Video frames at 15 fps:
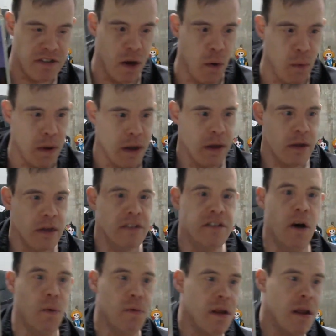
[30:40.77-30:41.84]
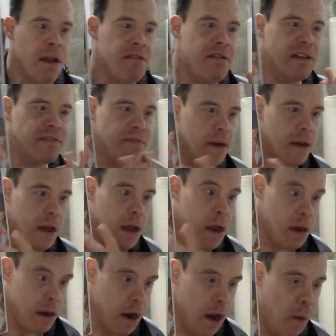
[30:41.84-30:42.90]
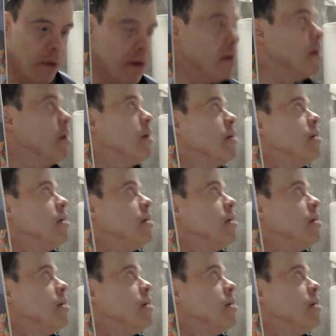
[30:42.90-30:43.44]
So just you know,